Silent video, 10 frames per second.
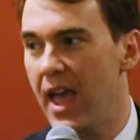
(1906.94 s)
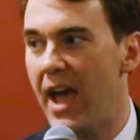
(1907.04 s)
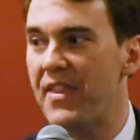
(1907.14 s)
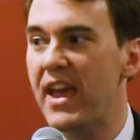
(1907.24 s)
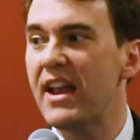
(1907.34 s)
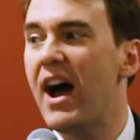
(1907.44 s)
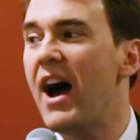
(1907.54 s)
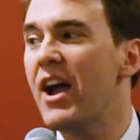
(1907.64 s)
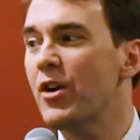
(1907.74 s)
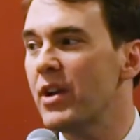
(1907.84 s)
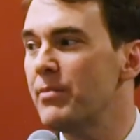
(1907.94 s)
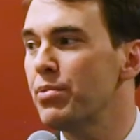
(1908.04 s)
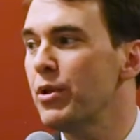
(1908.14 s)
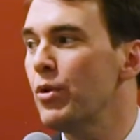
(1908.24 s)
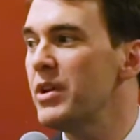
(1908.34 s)
And they had higher
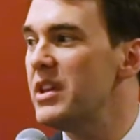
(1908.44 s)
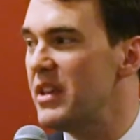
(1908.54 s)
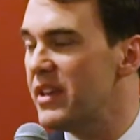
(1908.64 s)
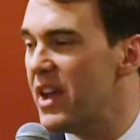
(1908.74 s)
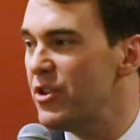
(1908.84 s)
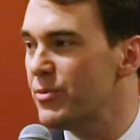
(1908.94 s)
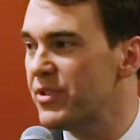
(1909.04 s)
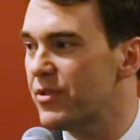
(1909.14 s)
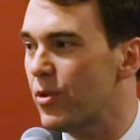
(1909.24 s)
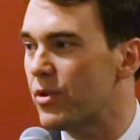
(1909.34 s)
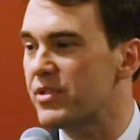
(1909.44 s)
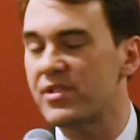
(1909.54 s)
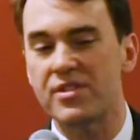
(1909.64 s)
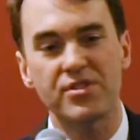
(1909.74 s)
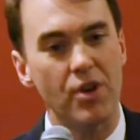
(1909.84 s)
employee engagement scores
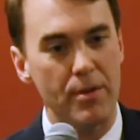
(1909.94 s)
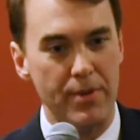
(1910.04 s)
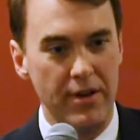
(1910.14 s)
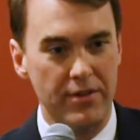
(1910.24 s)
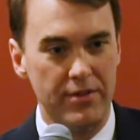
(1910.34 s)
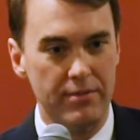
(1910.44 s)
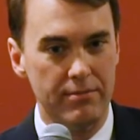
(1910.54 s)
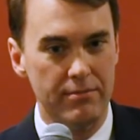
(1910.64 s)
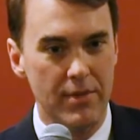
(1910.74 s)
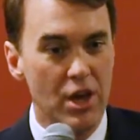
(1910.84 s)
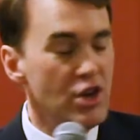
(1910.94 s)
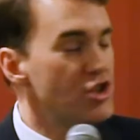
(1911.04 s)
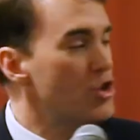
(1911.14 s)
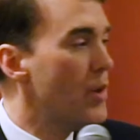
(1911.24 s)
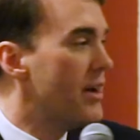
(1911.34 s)
than Starbucks.
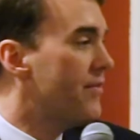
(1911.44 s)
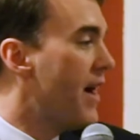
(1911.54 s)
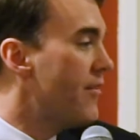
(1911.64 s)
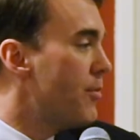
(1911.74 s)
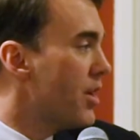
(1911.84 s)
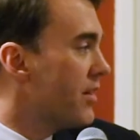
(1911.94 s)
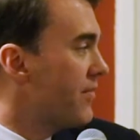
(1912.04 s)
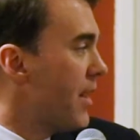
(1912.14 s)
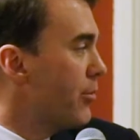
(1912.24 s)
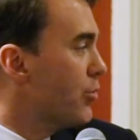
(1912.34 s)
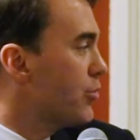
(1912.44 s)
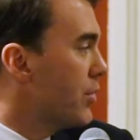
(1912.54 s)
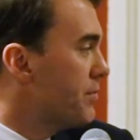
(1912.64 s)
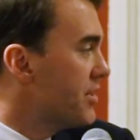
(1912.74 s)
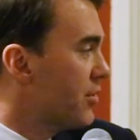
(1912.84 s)
2 out of 5 American families were
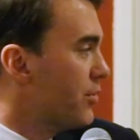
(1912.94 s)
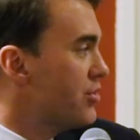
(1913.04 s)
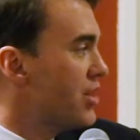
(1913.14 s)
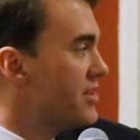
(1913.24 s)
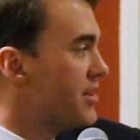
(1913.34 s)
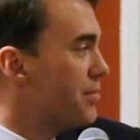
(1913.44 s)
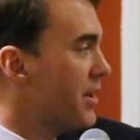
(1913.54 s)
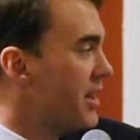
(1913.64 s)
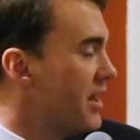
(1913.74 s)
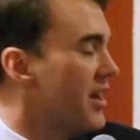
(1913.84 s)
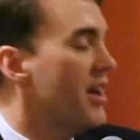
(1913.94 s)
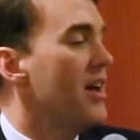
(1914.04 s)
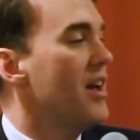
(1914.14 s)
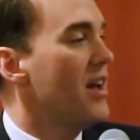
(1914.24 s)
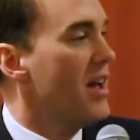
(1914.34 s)
doing business with JCPenney
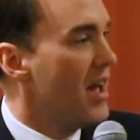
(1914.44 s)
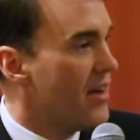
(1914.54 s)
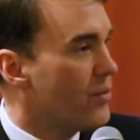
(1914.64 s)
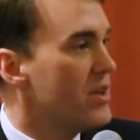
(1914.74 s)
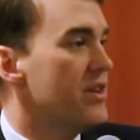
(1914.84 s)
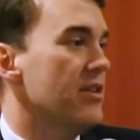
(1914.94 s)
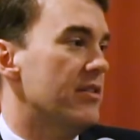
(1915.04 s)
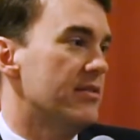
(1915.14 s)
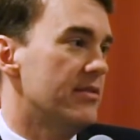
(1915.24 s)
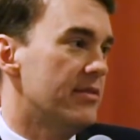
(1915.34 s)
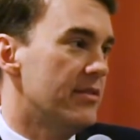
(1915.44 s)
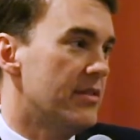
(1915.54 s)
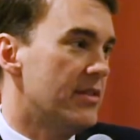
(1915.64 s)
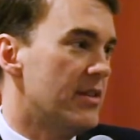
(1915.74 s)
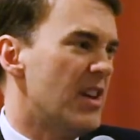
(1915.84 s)
every year.
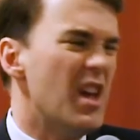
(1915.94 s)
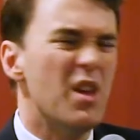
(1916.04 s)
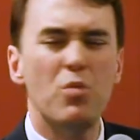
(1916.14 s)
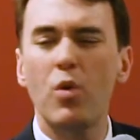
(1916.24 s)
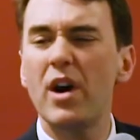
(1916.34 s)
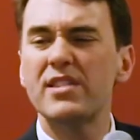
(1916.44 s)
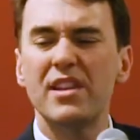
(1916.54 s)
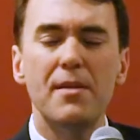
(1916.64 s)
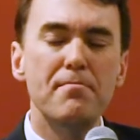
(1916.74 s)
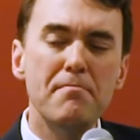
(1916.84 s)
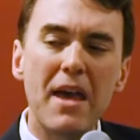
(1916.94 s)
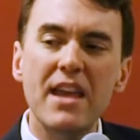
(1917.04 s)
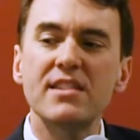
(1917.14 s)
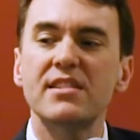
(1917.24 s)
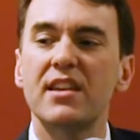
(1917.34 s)
It was an
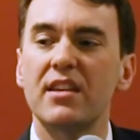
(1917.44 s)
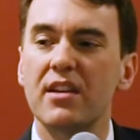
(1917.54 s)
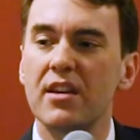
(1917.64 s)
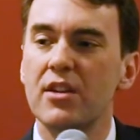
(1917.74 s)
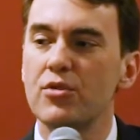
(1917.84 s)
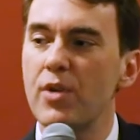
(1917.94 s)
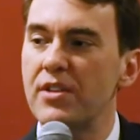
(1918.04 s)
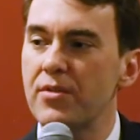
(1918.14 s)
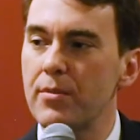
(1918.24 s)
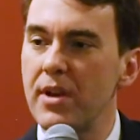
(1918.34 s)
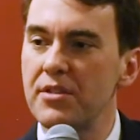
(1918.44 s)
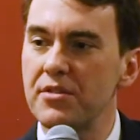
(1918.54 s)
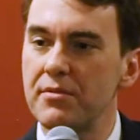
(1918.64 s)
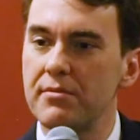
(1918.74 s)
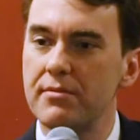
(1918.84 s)
amazing
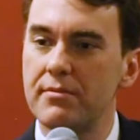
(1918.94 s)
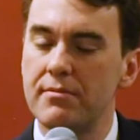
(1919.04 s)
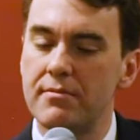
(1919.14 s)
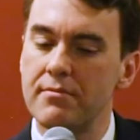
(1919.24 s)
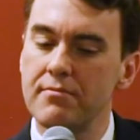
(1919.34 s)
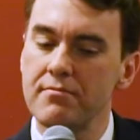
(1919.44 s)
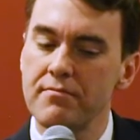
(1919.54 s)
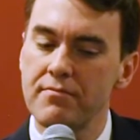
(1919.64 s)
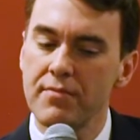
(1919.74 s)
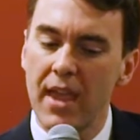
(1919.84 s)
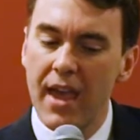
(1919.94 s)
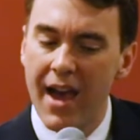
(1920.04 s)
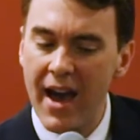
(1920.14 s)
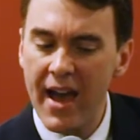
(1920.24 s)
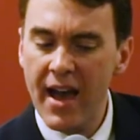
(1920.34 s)
transformation.
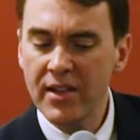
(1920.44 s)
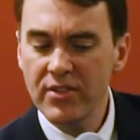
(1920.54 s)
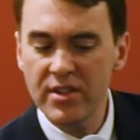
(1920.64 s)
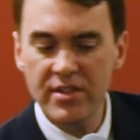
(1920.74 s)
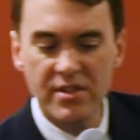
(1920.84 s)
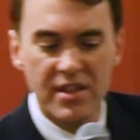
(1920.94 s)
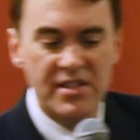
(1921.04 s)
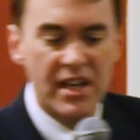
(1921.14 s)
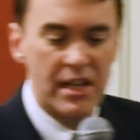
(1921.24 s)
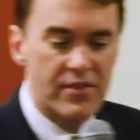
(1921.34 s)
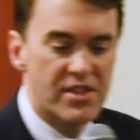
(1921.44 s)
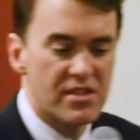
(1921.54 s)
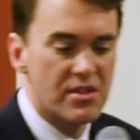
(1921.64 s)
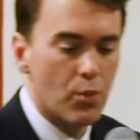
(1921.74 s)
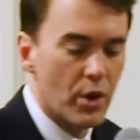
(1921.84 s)
I asked his executive assistant